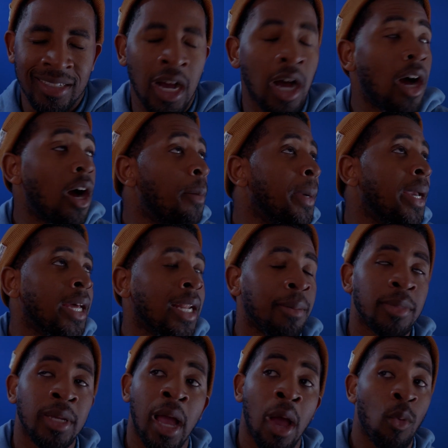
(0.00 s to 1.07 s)
Oh man,
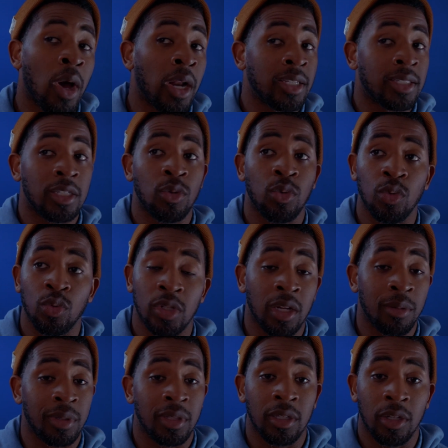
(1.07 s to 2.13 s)
I want to see who's going
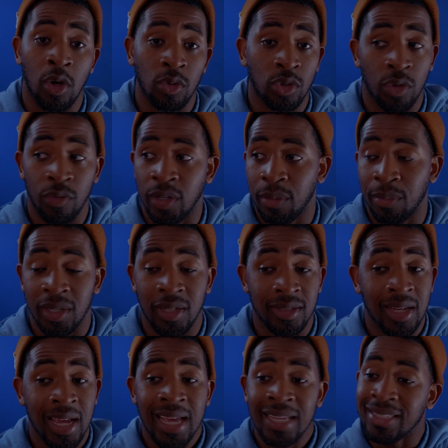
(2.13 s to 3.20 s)
to be the coach over there because
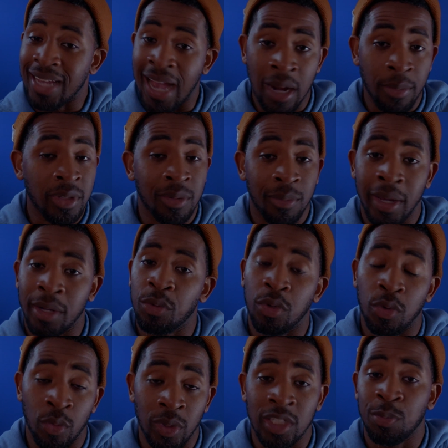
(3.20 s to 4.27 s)
it's got to be somebody who can
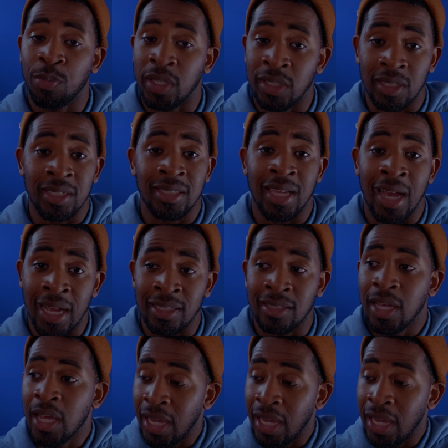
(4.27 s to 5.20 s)
really speak to these guys